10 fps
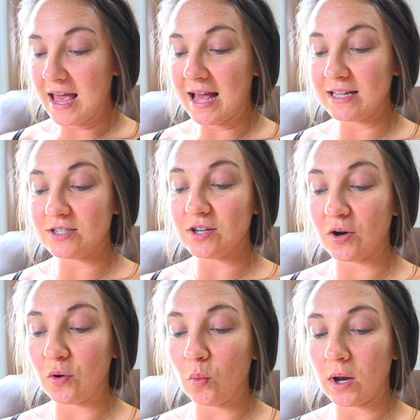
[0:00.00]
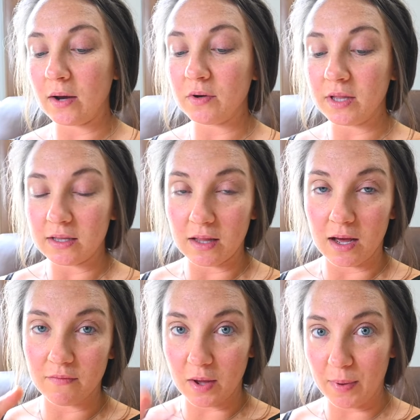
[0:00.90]
And so what I really
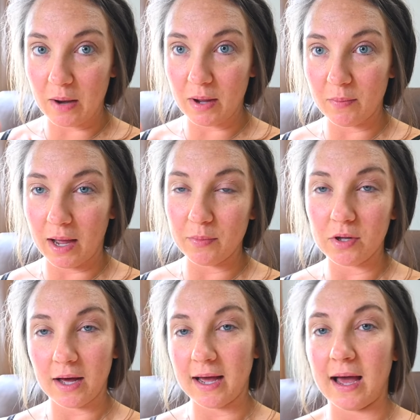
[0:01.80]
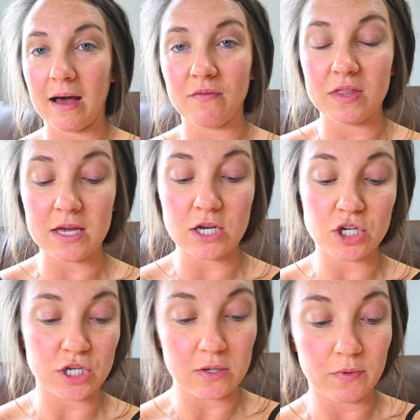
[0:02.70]
love about my Bible, I have the
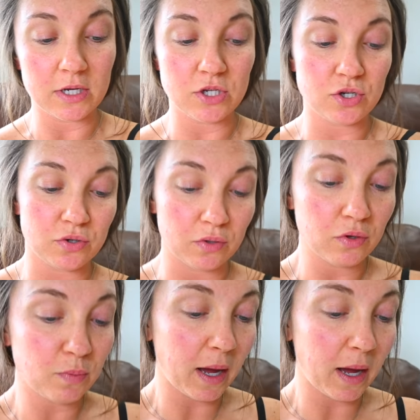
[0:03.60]
She Reads Truth